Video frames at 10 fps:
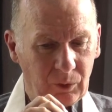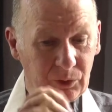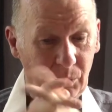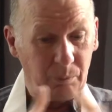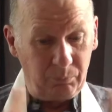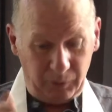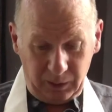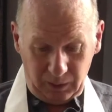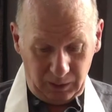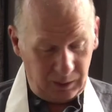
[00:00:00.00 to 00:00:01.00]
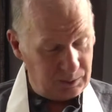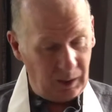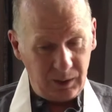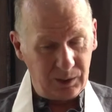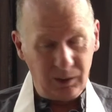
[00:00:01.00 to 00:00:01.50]
So in a, in a
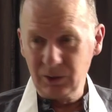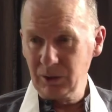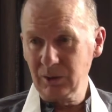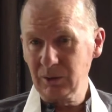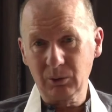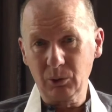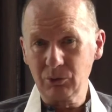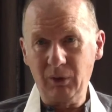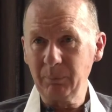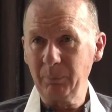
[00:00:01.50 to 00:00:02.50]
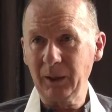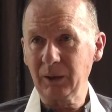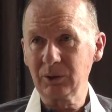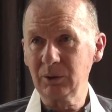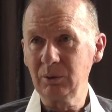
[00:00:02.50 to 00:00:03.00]
sense, this goes right
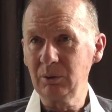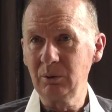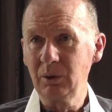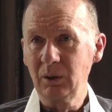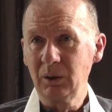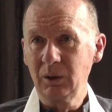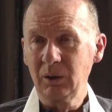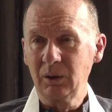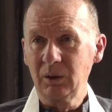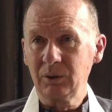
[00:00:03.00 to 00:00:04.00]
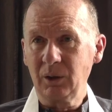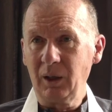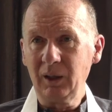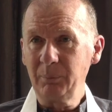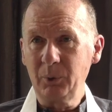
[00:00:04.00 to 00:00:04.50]
back to to
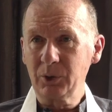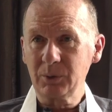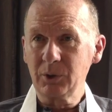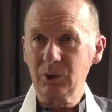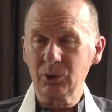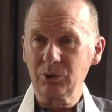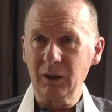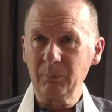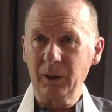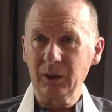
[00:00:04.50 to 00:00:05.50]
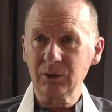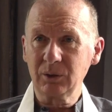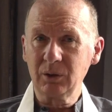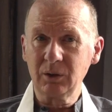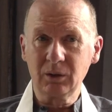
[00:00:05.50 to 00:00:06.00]
early Buddhism. This goes right back
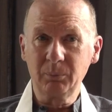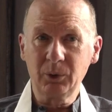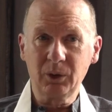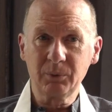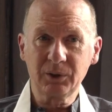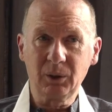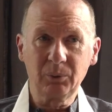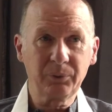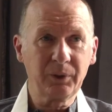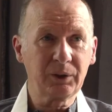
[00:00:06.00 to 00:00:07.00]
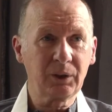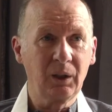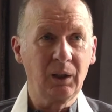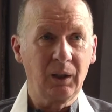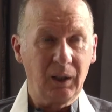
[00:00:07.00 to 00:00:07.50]
to the, the Buddha himself, that
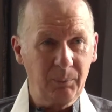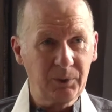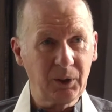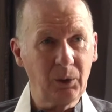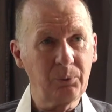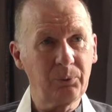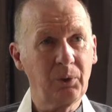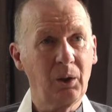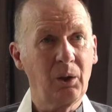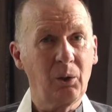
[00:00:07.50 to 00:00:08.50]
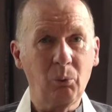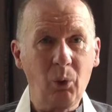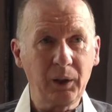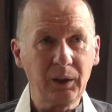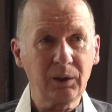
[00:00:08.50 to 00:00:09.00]
himself
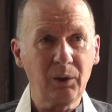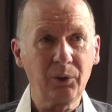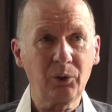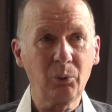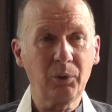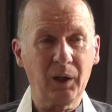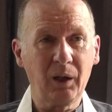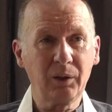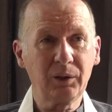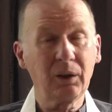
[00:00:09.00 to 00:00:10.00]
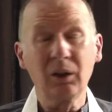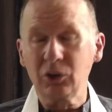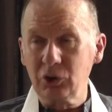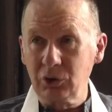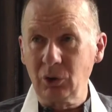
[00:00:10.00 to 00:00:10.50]
walking down the road with Ananda,
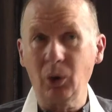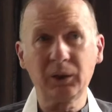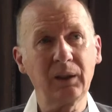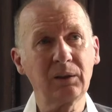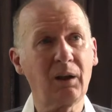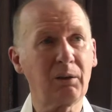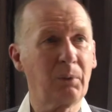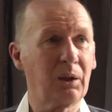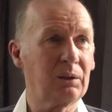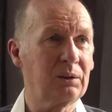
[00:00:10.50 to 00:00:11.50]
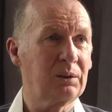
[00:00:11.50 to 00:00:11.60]
talking Dharma,